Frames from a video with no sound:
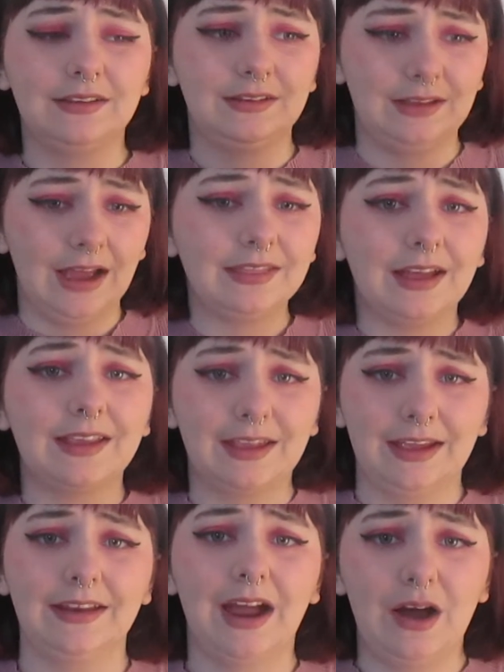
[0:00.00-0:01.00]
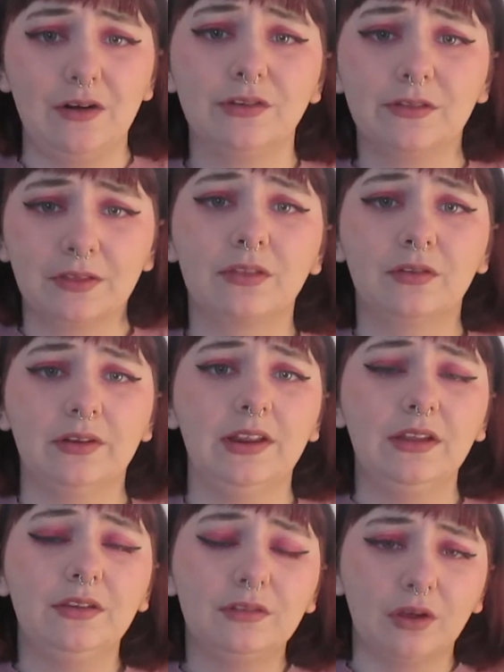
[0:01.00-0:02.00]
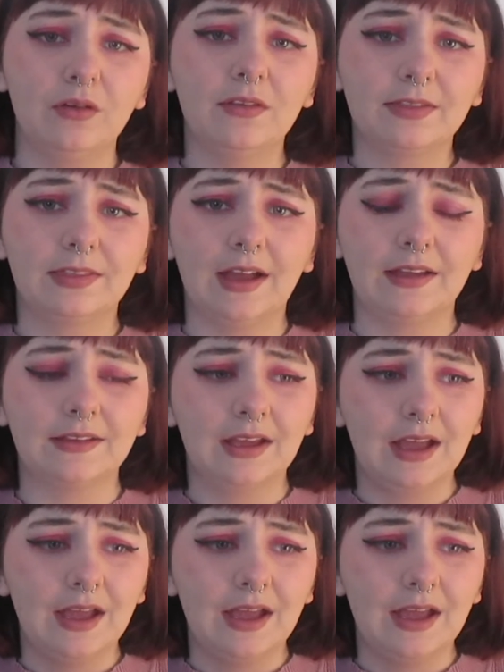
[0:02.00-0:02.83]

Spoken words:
get their kid out of the study shows that